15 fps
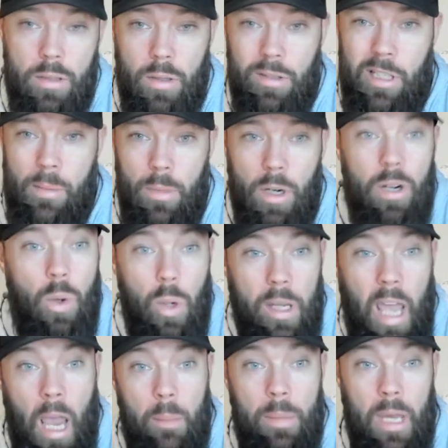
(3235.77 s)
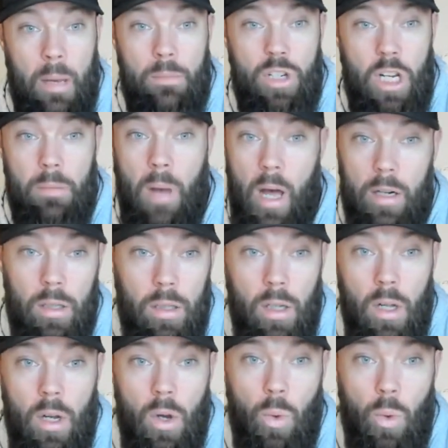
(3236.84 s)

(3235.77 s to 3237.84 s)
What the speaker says: So similar to a KPMG model,